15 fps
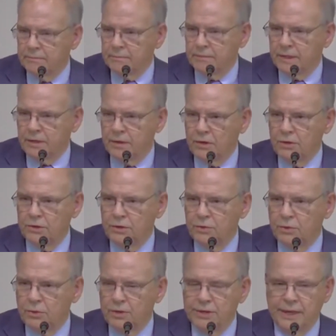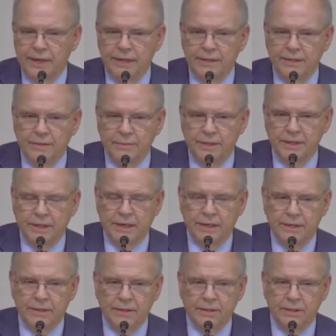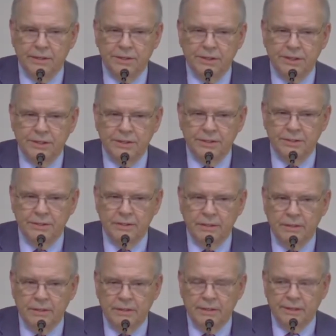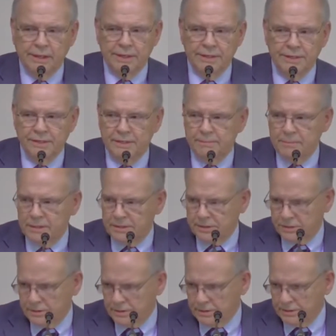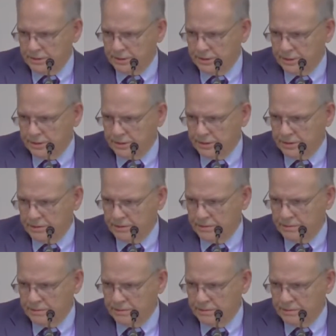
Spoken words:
Now, all you ordained and retired clergy and licensed ministers,